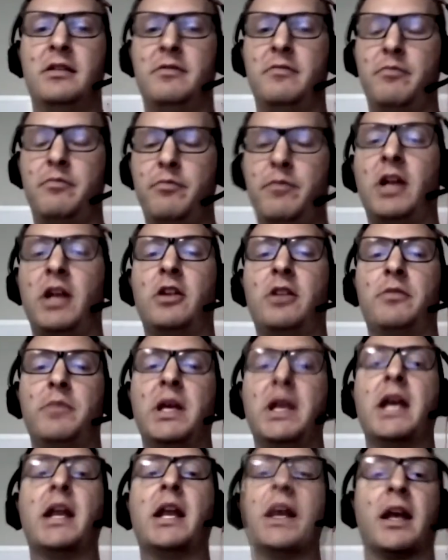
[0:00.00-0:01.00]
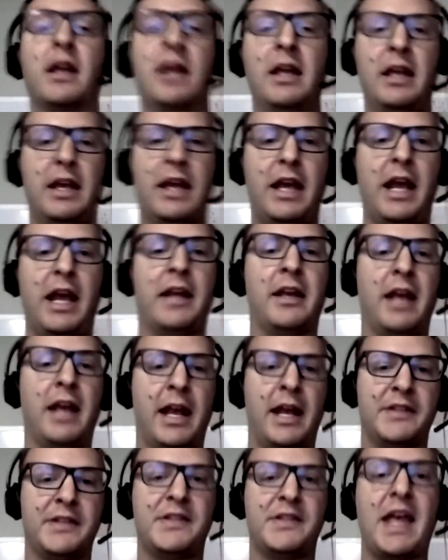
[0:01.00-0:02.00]
middle, beginning.
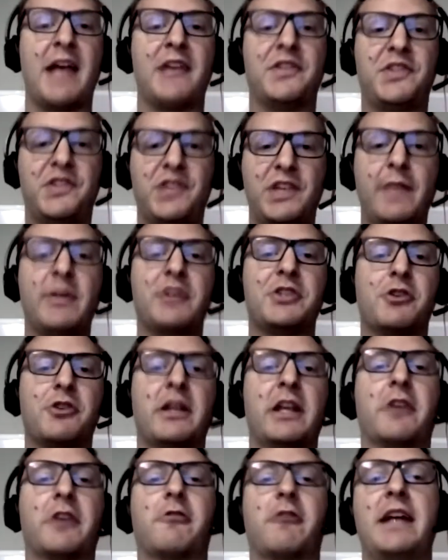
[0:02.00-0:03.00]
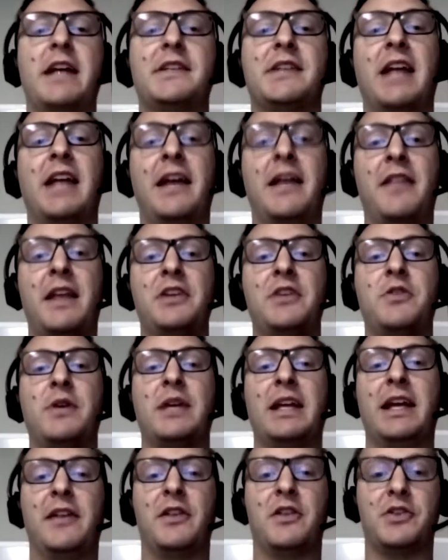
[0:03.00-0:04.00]
And it's that symmetry that creates it. And they do
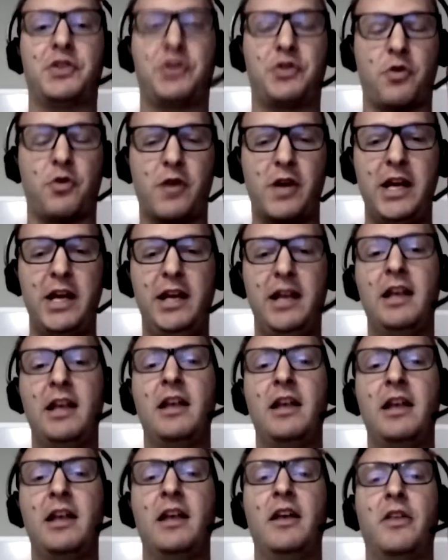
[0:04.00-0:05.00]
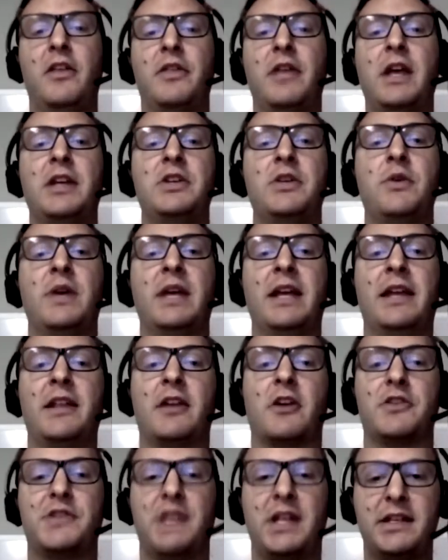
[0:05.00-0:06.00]
it in the story. They do it in
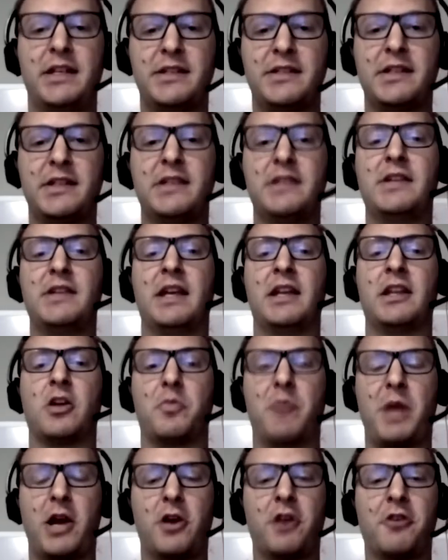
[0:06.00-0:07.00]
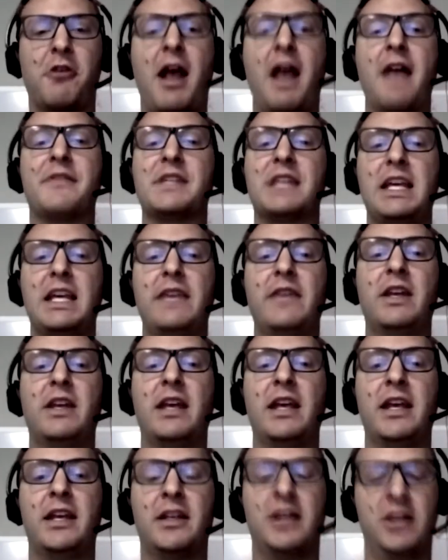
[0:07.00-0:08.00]
their sentences, in their paragraphs, even
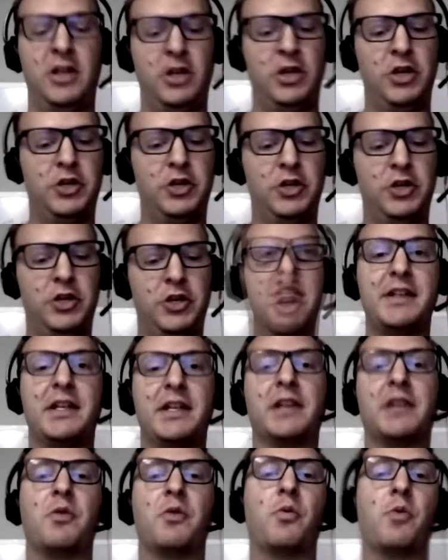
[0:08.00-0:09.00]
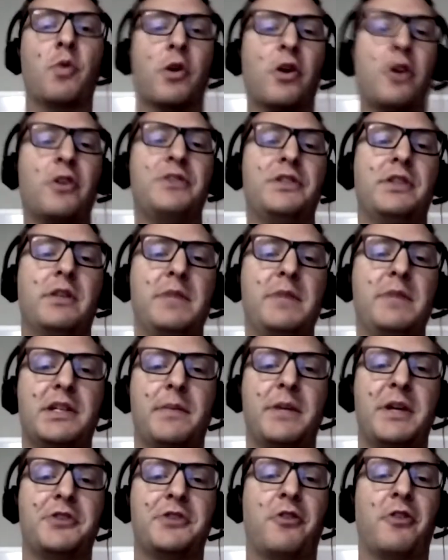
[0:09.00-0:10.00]
in trying to get the words to be
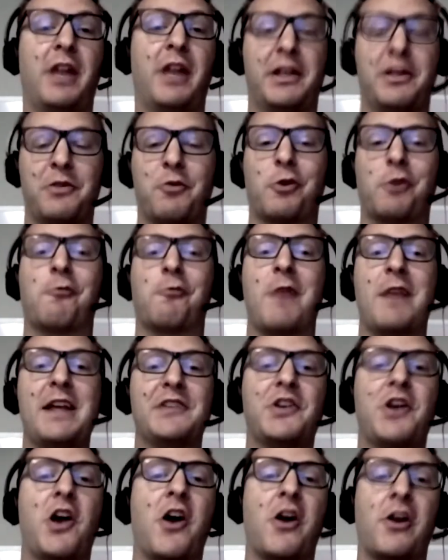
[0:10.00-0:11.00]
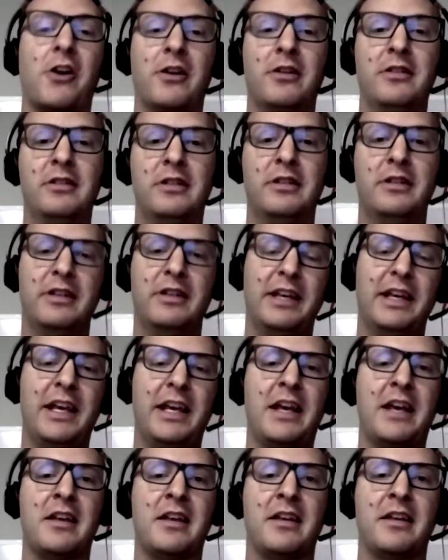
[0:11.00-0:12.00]
symmetrical, like the word race car
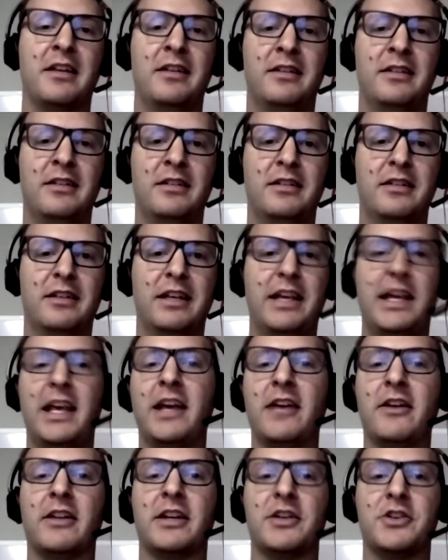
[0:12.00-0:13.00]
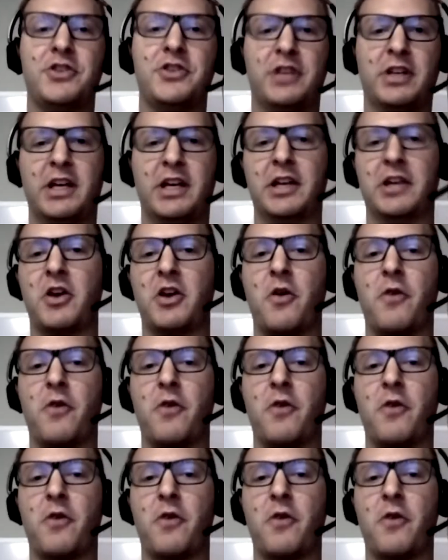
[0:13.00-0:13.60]
in English can go